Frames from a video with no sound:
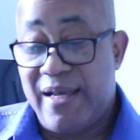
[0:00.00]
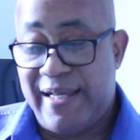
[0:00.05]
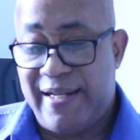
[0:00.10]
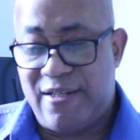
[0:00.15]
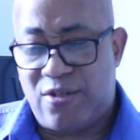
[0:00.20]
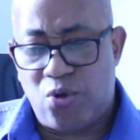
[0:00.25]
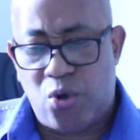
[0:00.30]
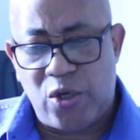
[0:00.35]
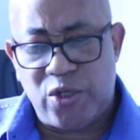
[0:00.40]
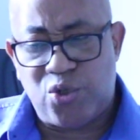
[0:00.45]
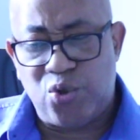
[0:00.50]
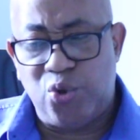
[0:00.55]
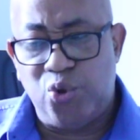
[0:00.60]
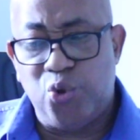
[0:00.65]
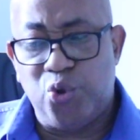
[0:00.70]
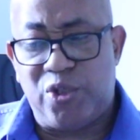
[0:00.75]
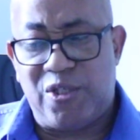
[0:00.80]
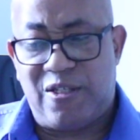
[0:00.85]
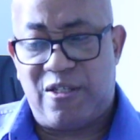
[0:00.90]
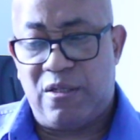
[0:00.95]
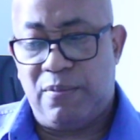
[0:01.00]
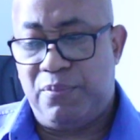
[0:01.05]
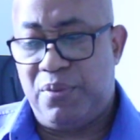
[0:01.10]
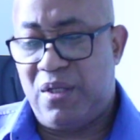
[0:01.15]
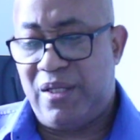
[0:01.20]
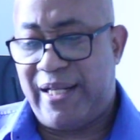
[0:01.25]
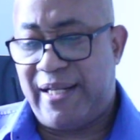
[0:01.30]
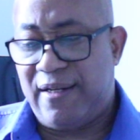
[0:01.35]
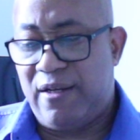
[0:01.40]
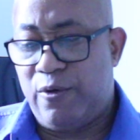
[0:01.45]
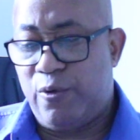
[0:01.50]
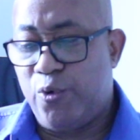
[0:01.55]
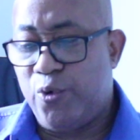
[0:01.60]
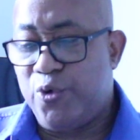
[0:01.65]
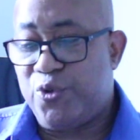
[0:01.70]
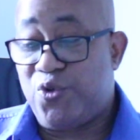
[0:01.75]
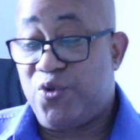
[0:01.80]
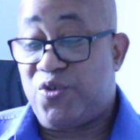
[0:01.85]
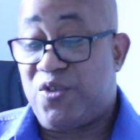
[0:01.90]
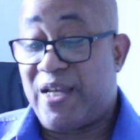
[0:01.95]
It is also noticeable that the
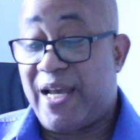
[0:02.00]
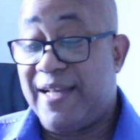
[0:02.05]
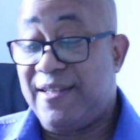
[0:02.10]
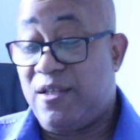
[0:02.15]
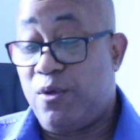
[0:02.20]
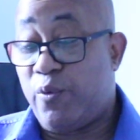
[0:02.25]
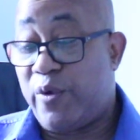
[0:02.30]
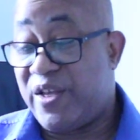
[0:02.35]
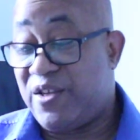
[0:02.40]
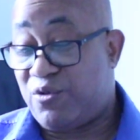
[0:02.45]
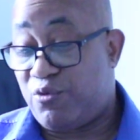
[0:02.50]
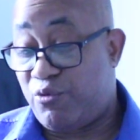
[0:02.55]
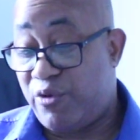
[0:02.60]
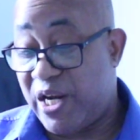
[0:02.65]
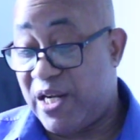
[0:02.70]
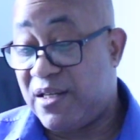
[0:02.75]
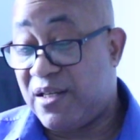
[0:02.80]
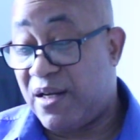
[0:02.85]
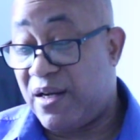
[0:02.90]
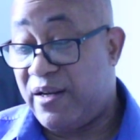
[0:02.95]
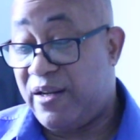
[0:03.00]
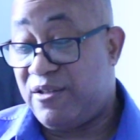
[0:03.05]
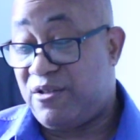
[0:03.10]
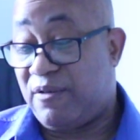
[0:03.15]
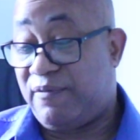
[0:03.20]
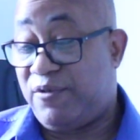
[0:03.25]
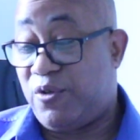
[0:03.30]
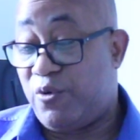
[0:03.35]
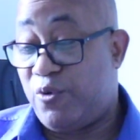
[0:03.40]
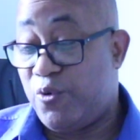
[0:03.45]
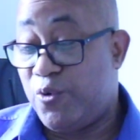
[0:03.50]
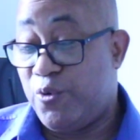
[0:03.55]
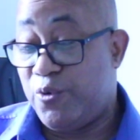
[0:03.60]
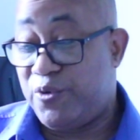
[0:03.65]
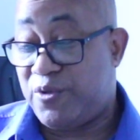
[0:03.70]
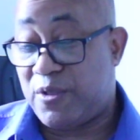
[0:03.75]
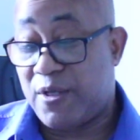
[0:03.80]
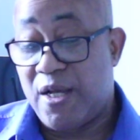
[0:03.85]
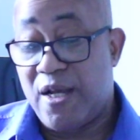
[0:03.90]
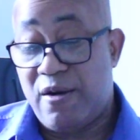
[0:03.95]
Rose Society wears red colors of the
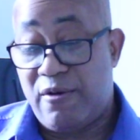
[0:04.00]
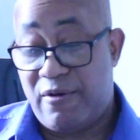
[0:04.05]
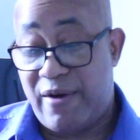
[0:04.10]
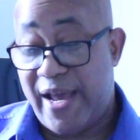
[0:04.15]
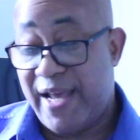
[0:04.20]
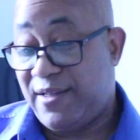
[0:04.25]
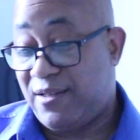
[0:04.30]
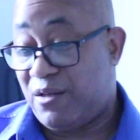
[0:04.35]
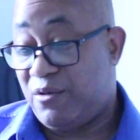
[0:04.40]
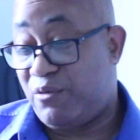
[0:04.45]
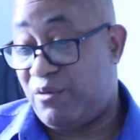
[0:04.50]
rose, right?